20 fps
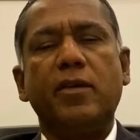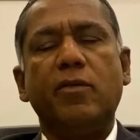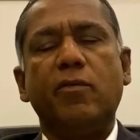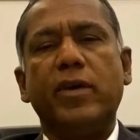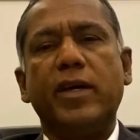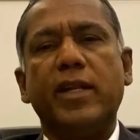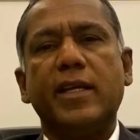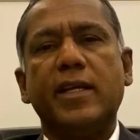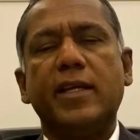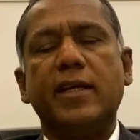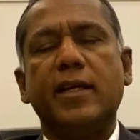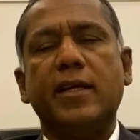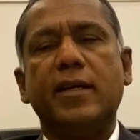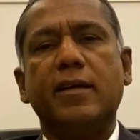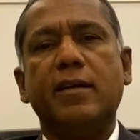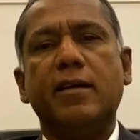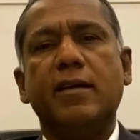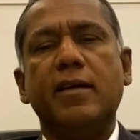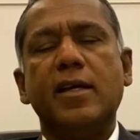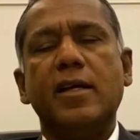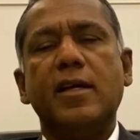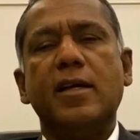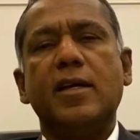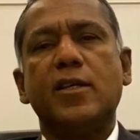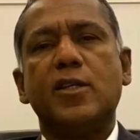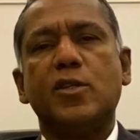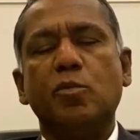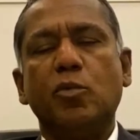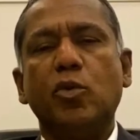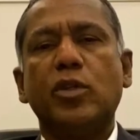very
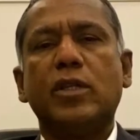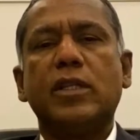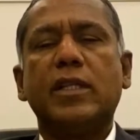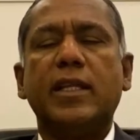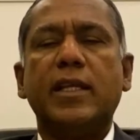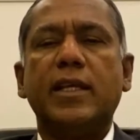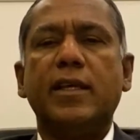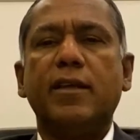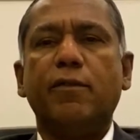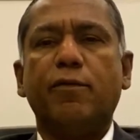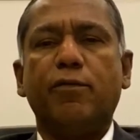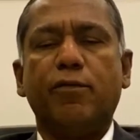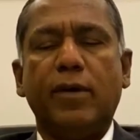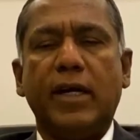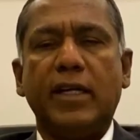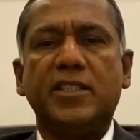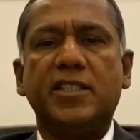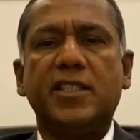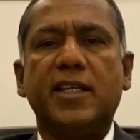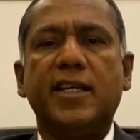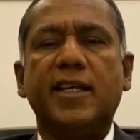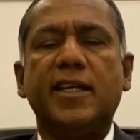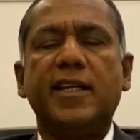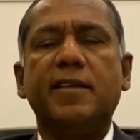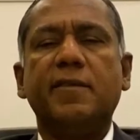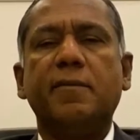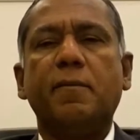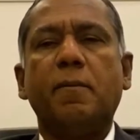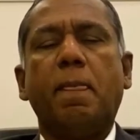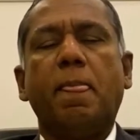smoothly
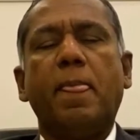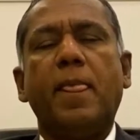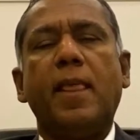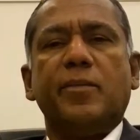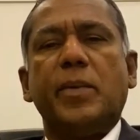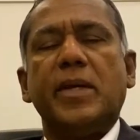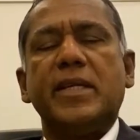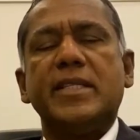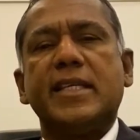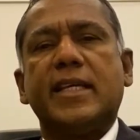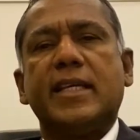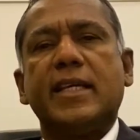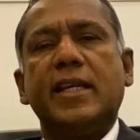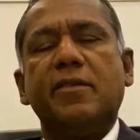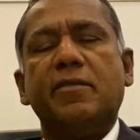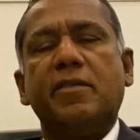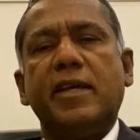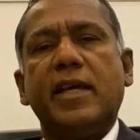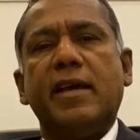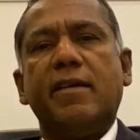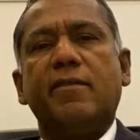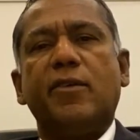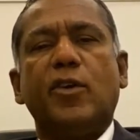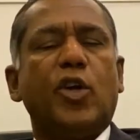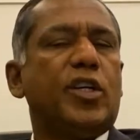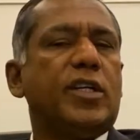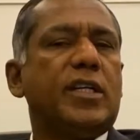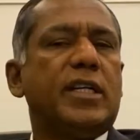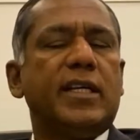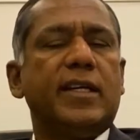functioning. Basically, we have
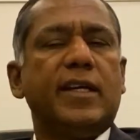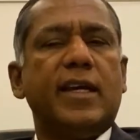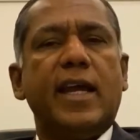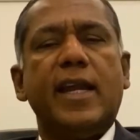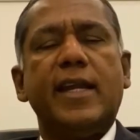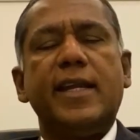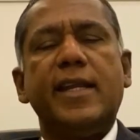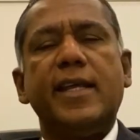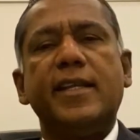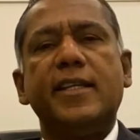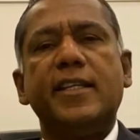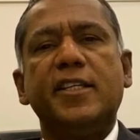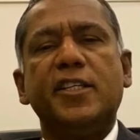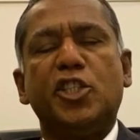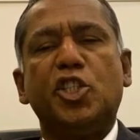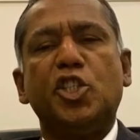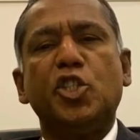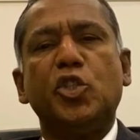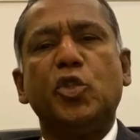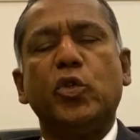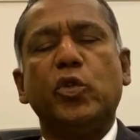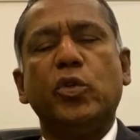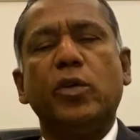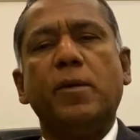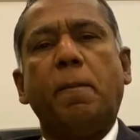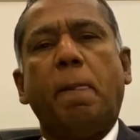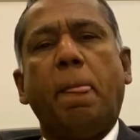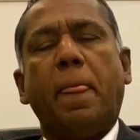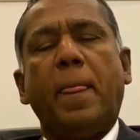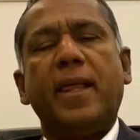not had any issue
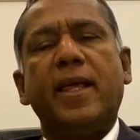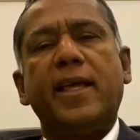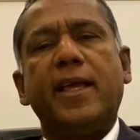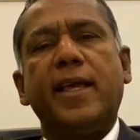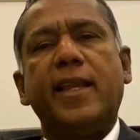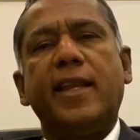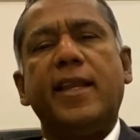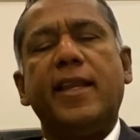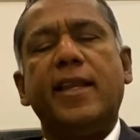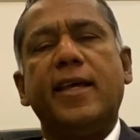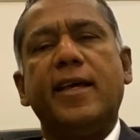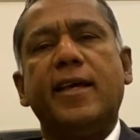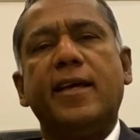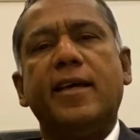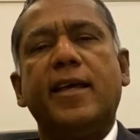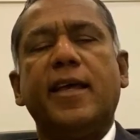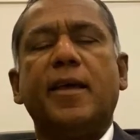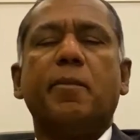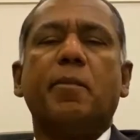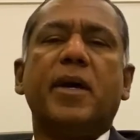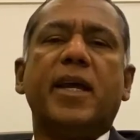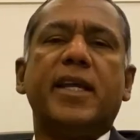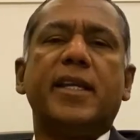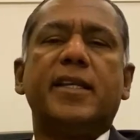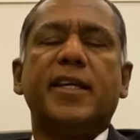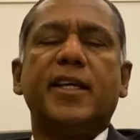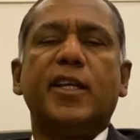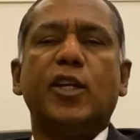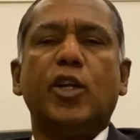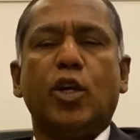in
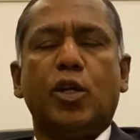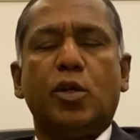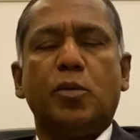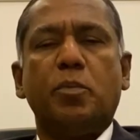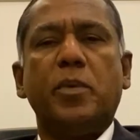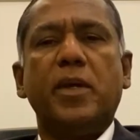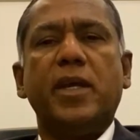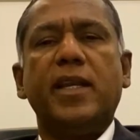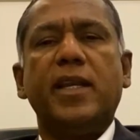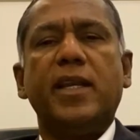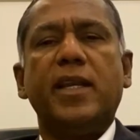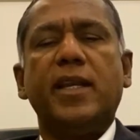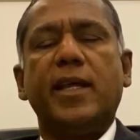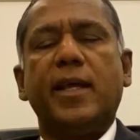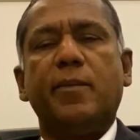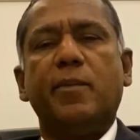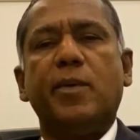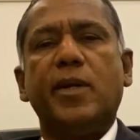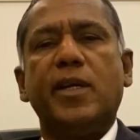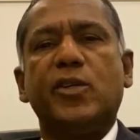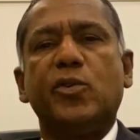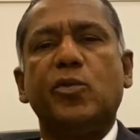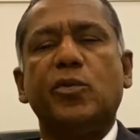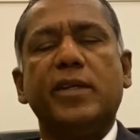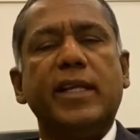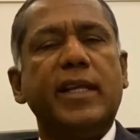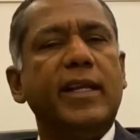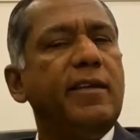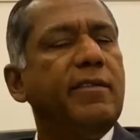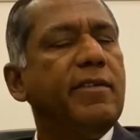MIT not being able to
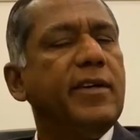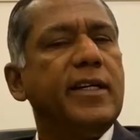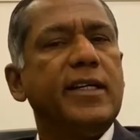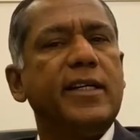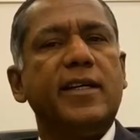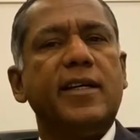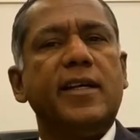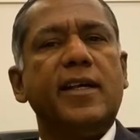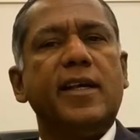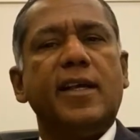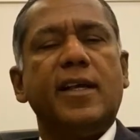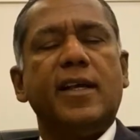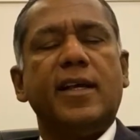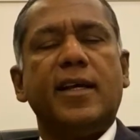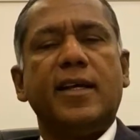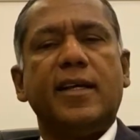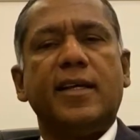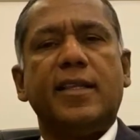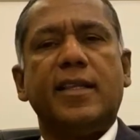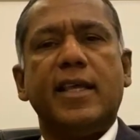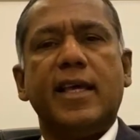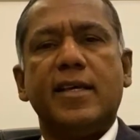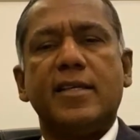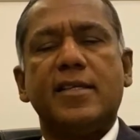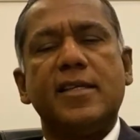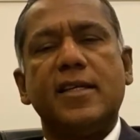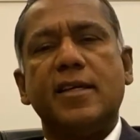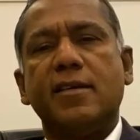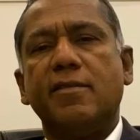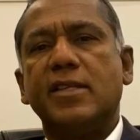deliver their
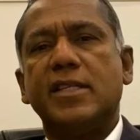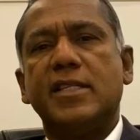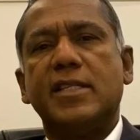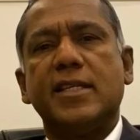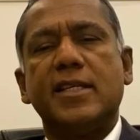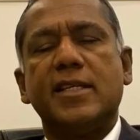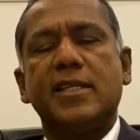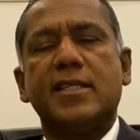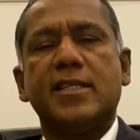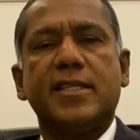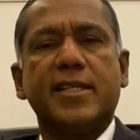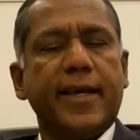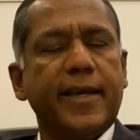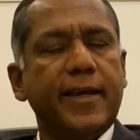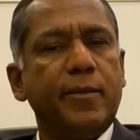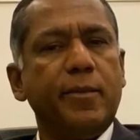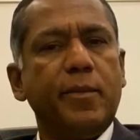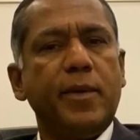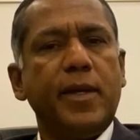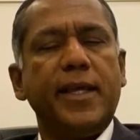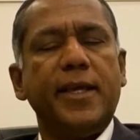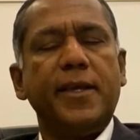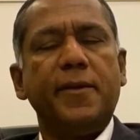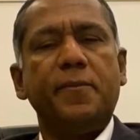services timely.